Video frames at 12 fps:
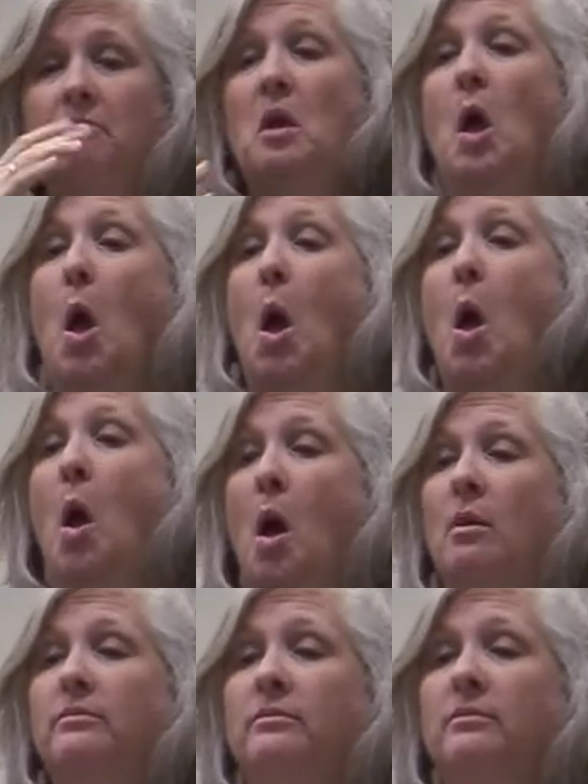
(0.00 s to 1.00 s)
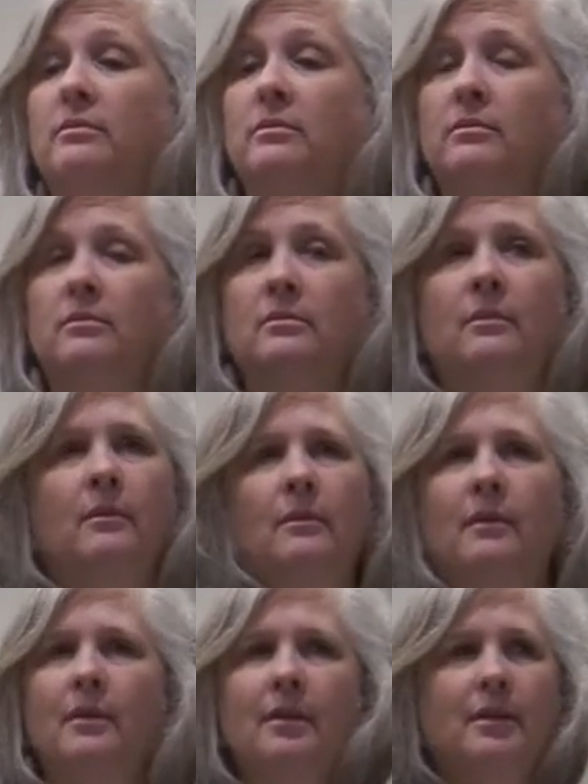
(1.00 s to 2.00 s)
please, I'm begging you
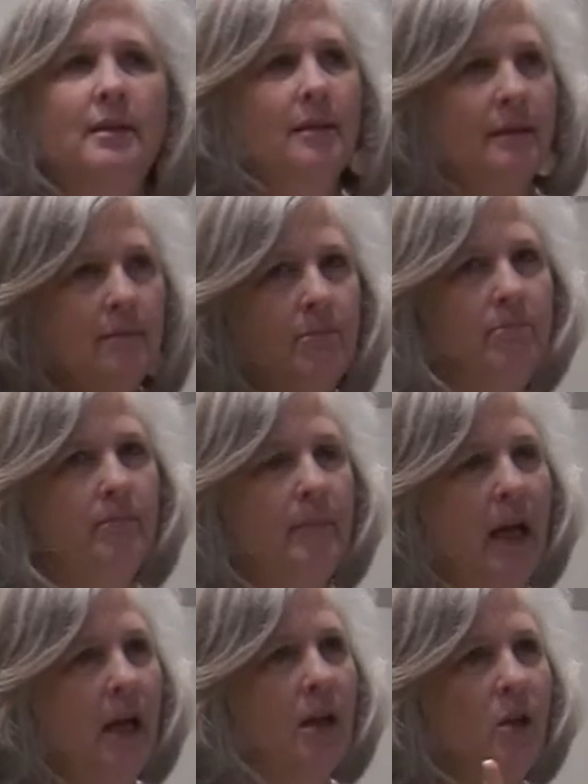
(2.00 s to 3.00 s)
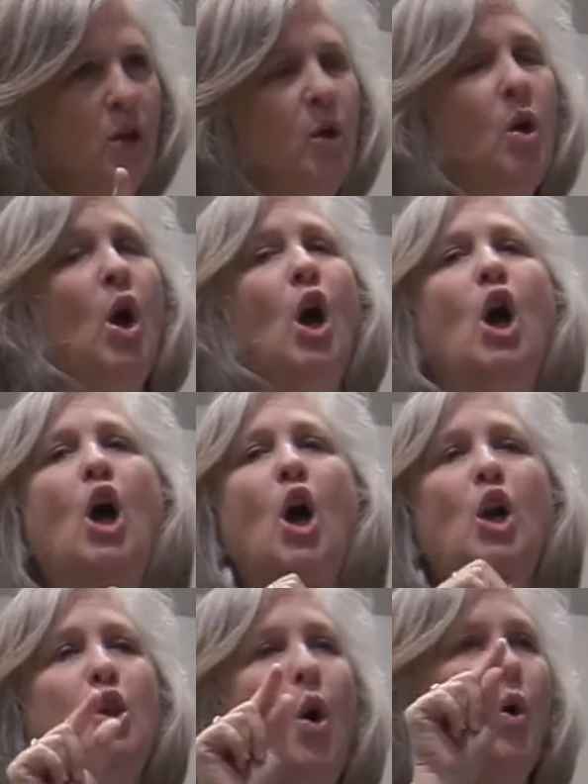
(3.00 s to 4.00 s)
tonight, don't kill our
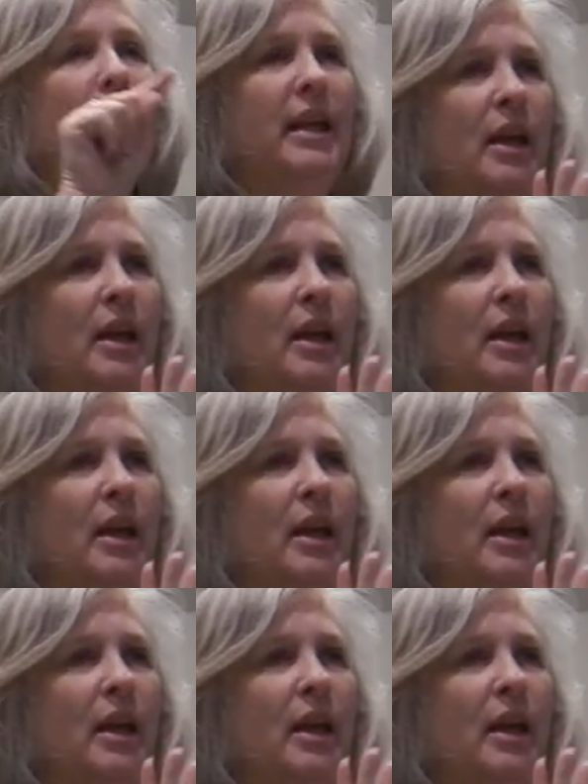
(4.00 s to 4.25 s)
pastor.